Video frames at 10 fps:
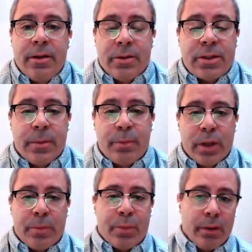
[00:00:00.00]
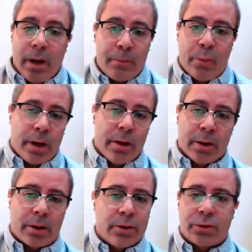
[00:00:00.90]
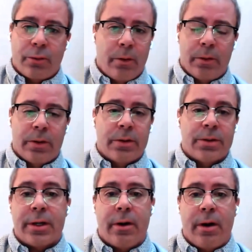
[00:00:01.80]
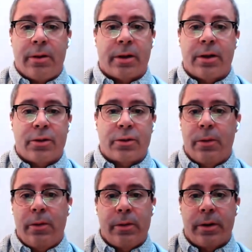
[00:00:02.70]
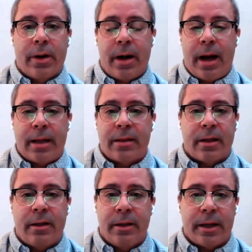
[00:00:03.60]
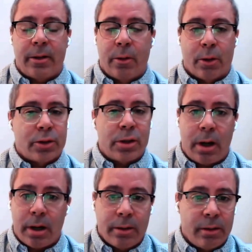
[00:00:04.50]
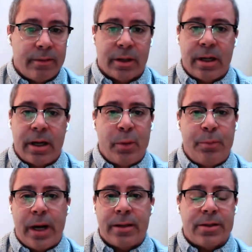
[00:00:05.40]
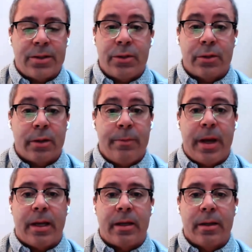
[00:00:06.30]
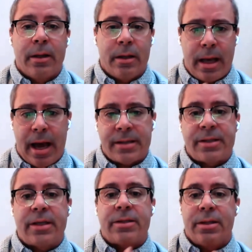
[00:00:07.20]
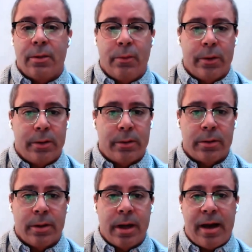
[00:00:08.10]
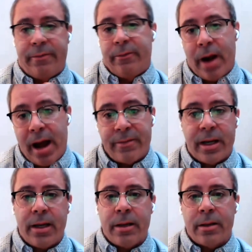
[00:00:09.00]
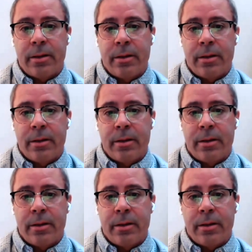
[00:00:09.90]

You simply pull up one of your controllers, and on the controller, at the click or toggle of a couple buttons, you can make the assets in the world have gravity.